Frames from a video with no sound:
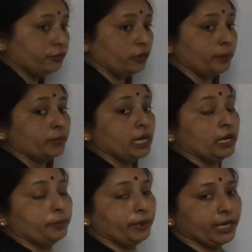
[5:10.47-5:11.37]
from
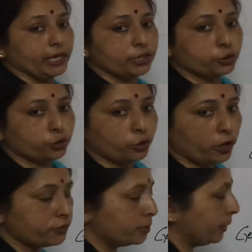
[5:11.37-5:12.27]
parents to
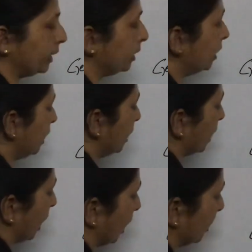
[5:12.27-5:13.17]
offspring
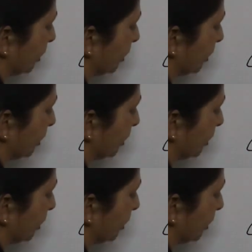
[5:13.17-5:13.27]
are